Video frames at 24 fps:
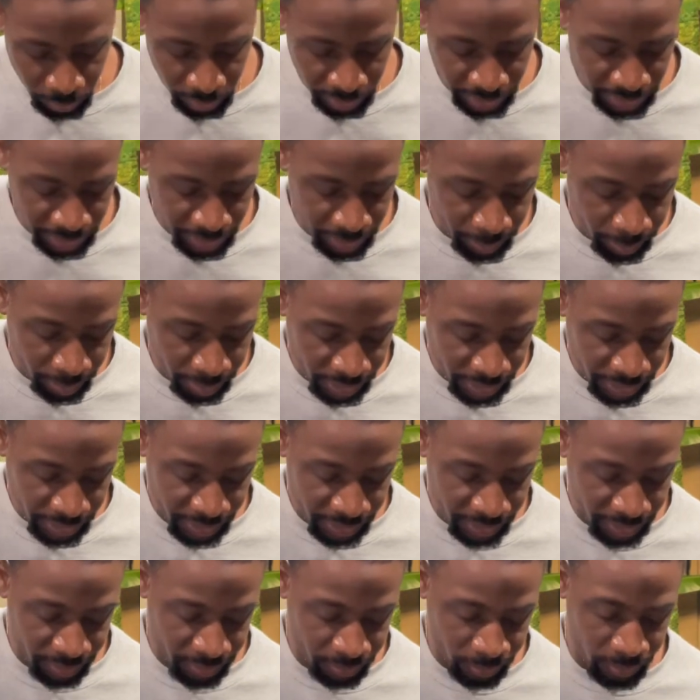we get a
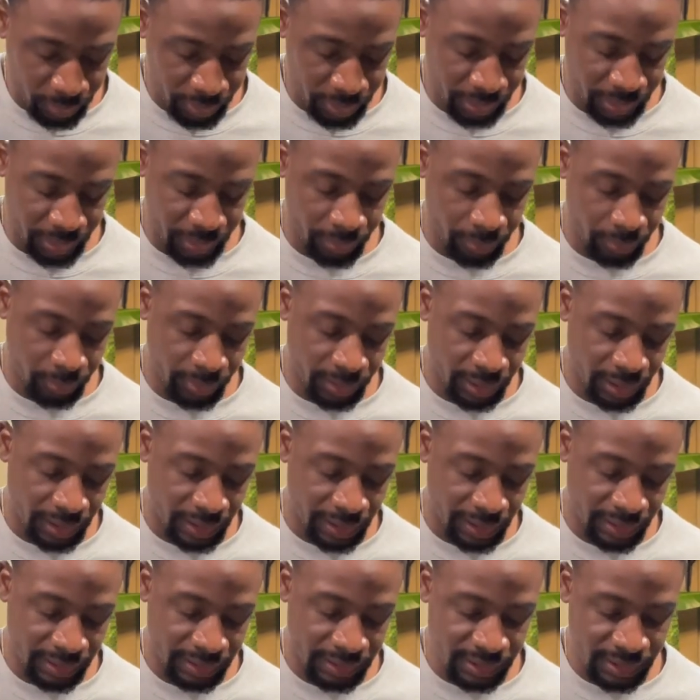plant, would we
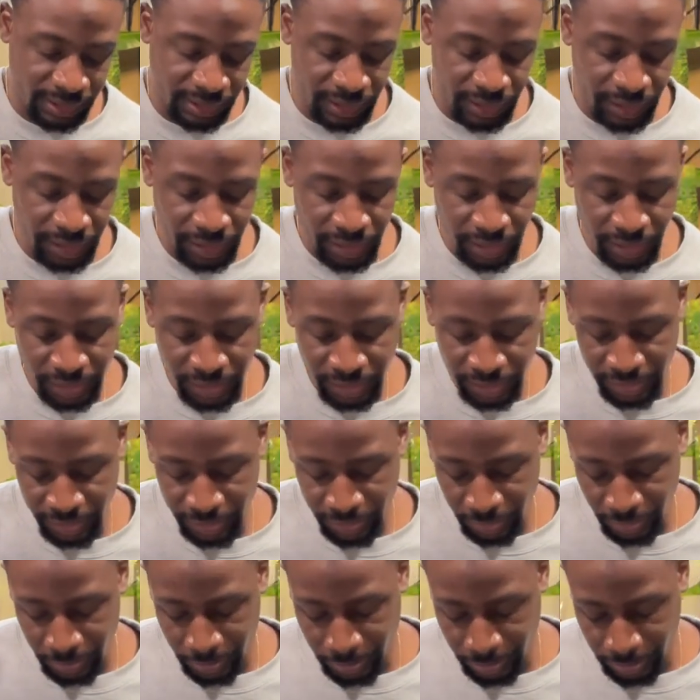like send it,
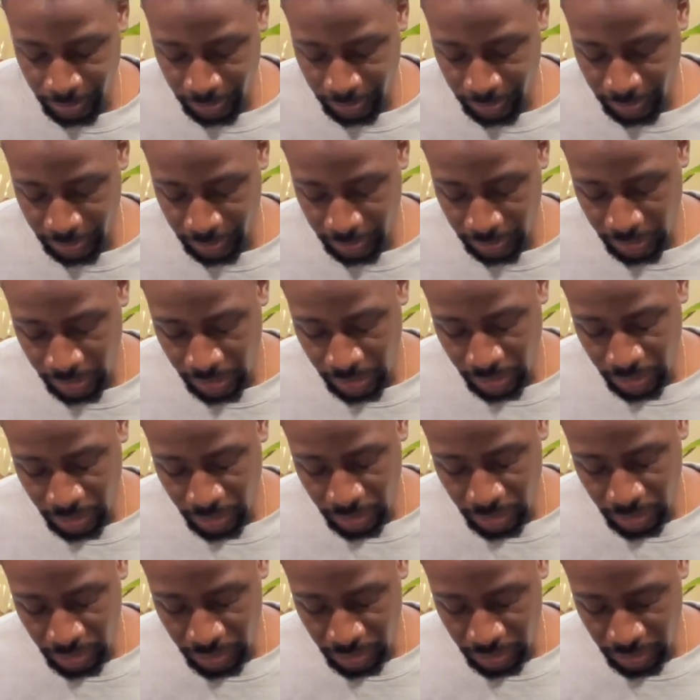or
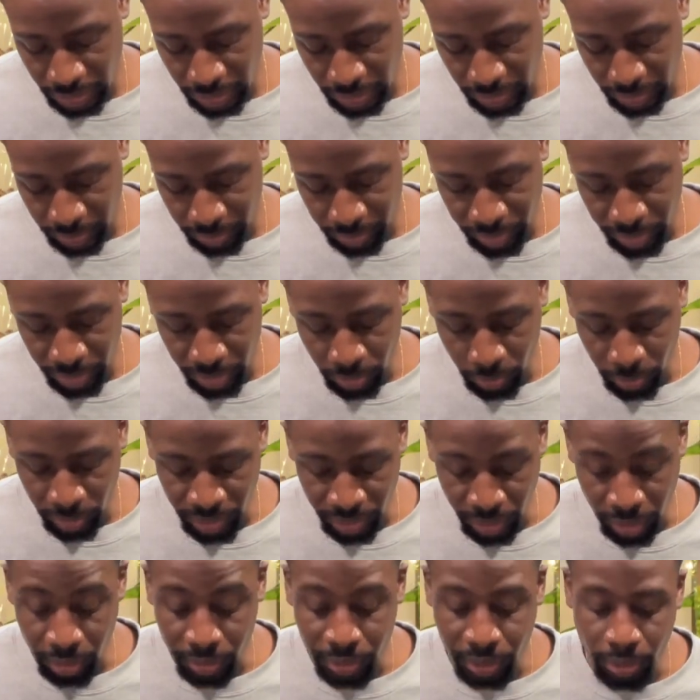you know, what?
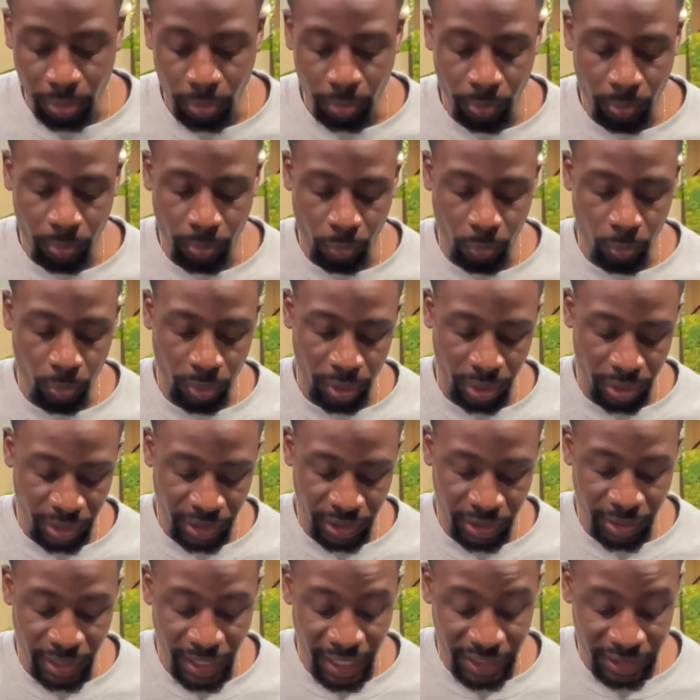Oh no,
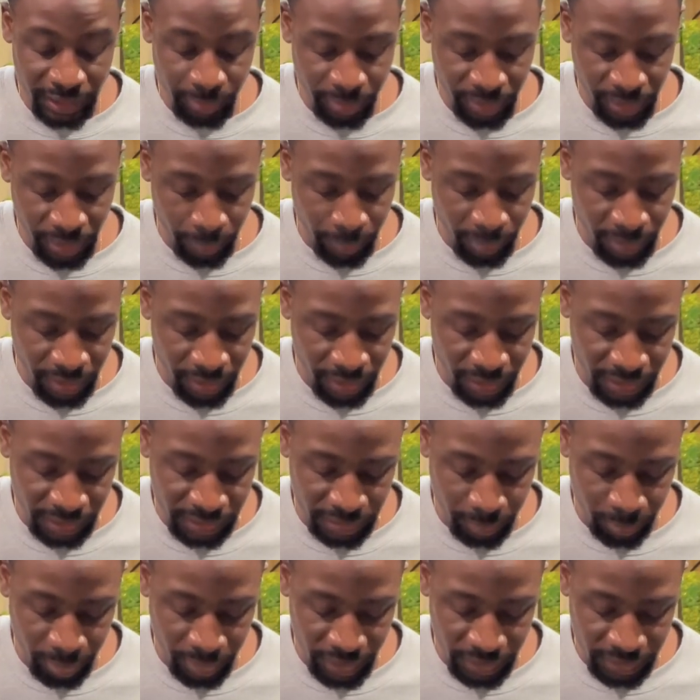he asked me about like
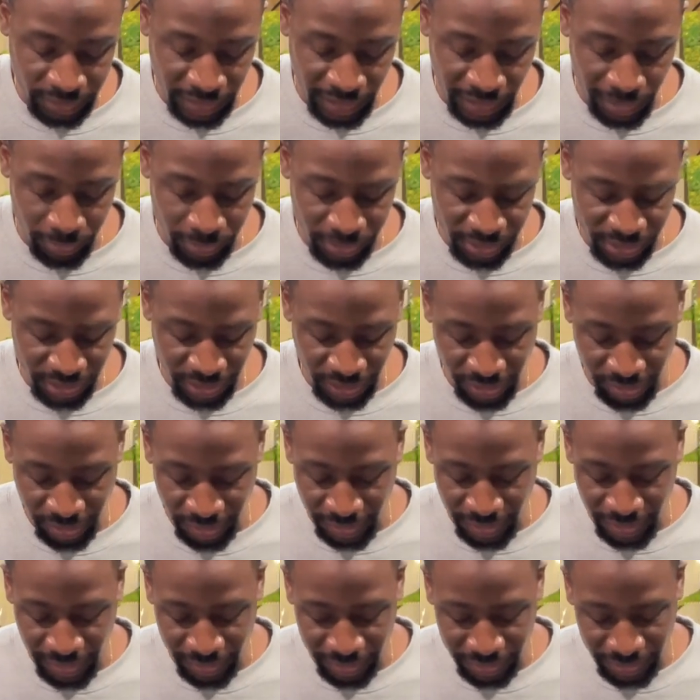some plants that I was selling,
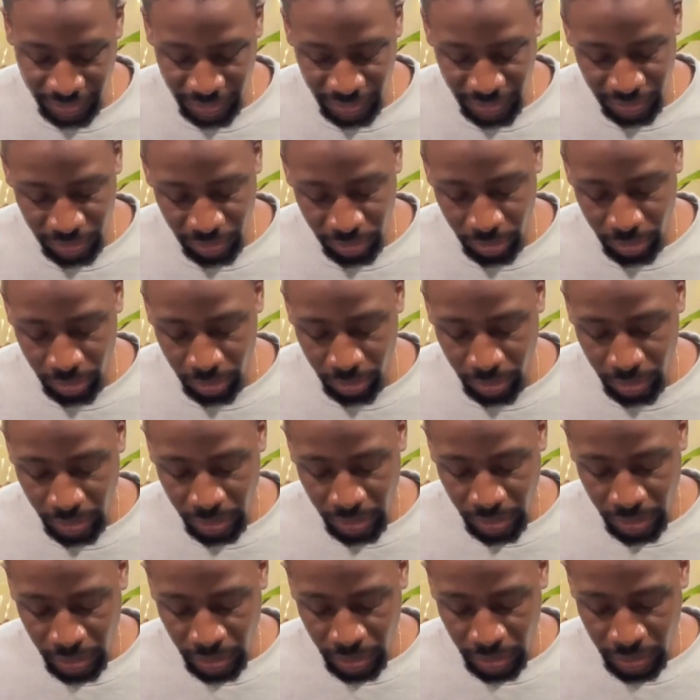and I was like, you
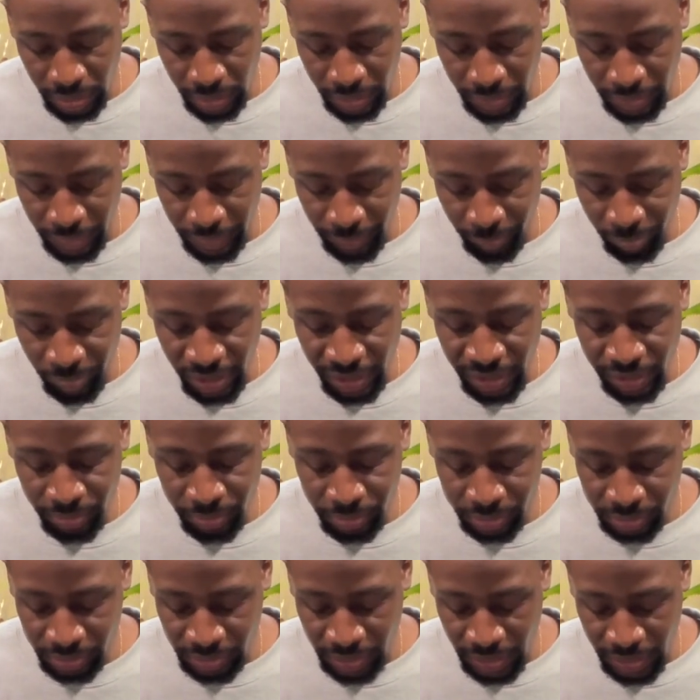know, he
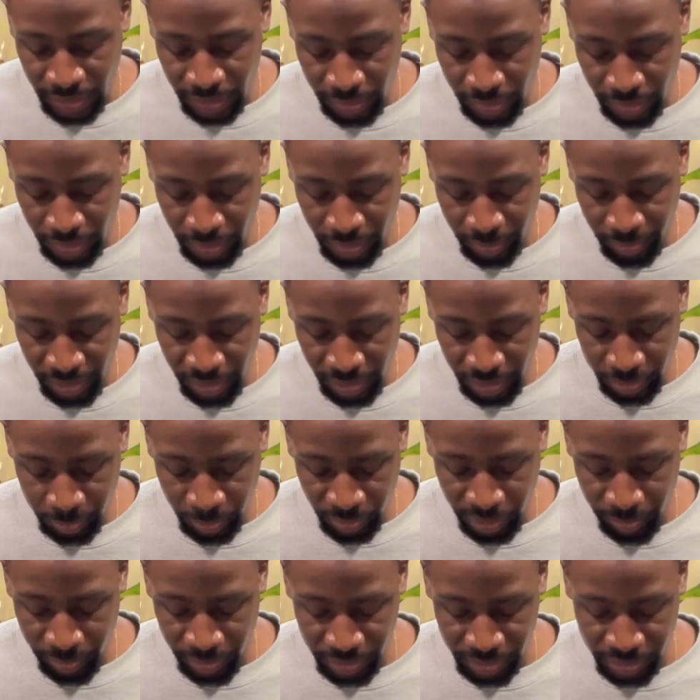was kind of, I mean, he's
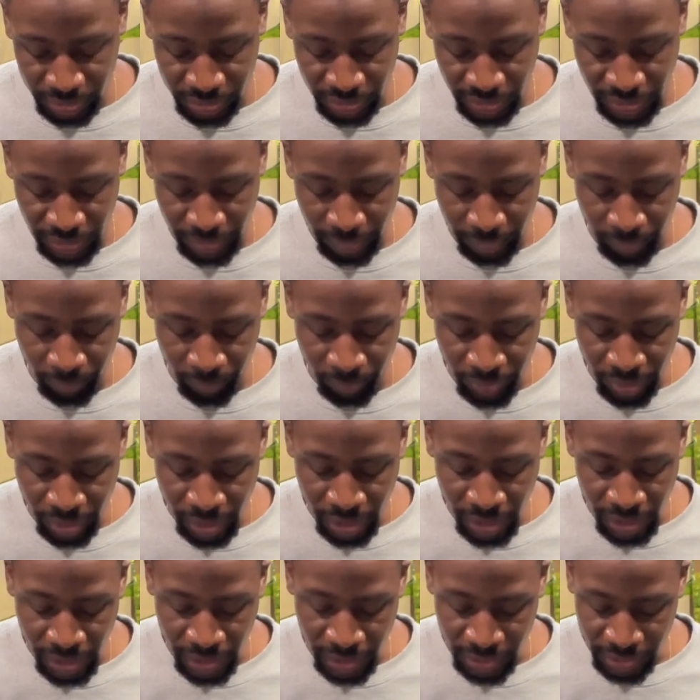pretty much the same
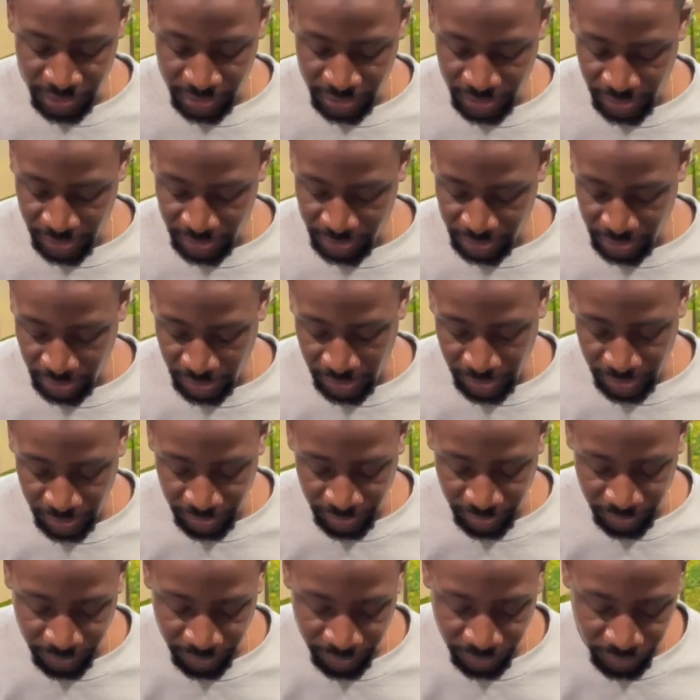in the sense
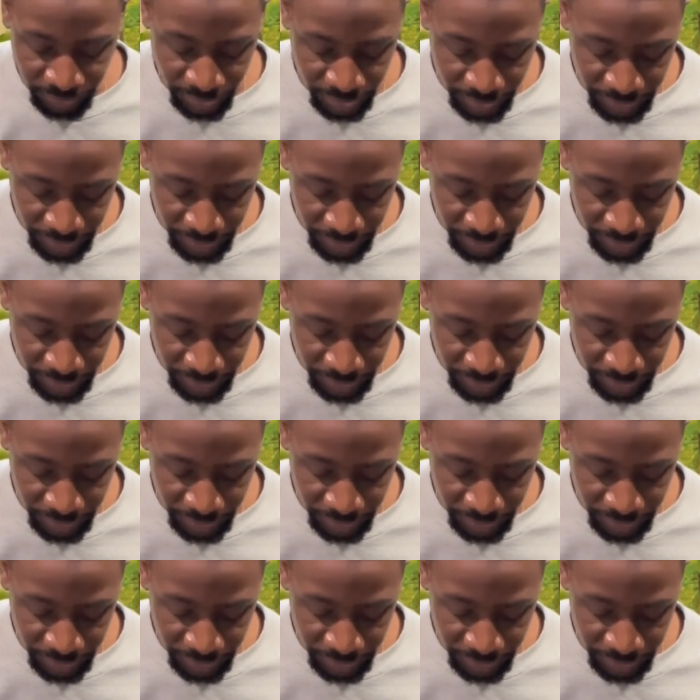of,